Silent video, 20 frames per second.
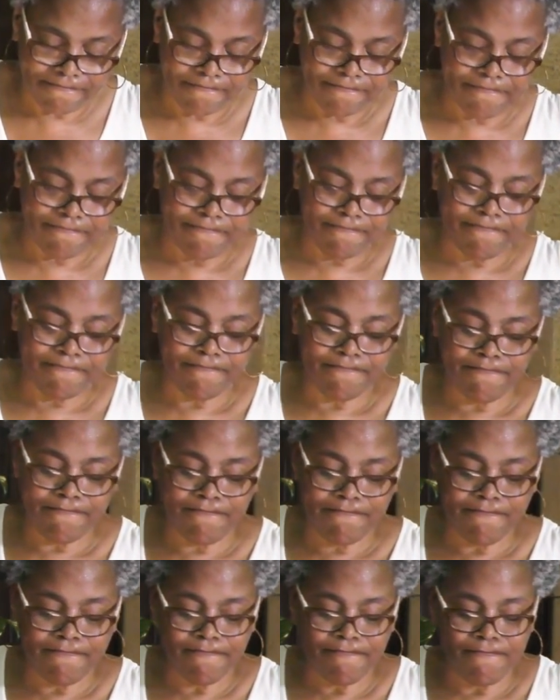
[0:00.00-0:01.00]

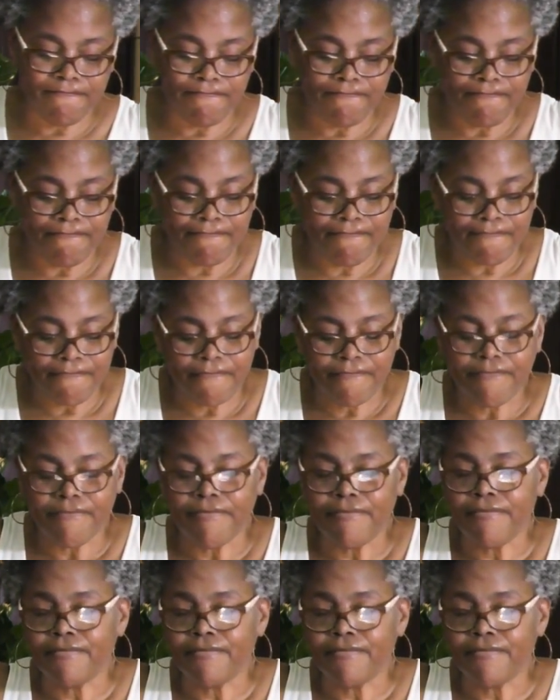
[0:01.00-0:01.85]
(silence)